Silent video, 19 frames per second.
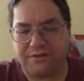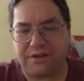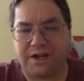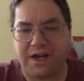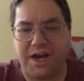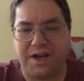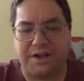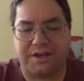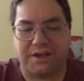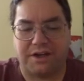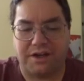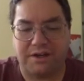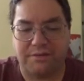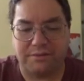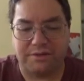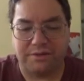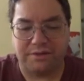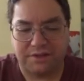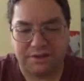kind of time.
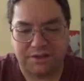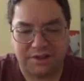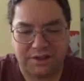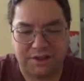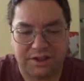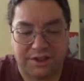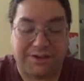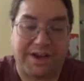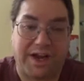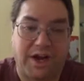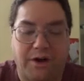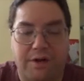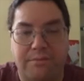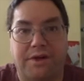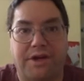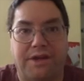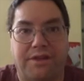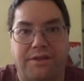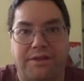But now I
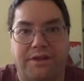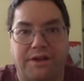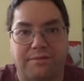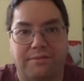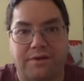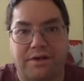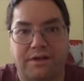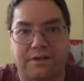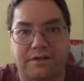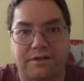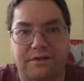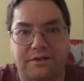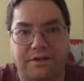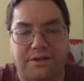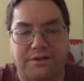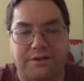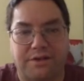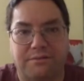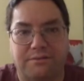might then, but I'd,
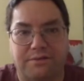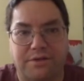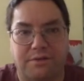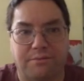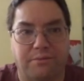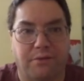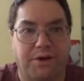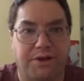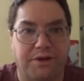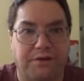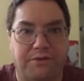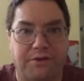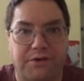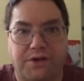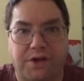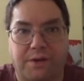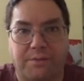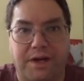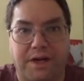at the, some point in the
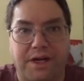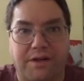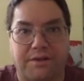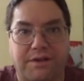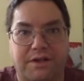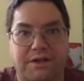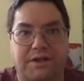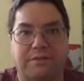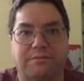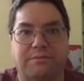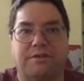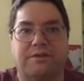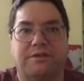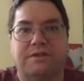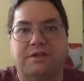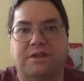future I might have the time. But,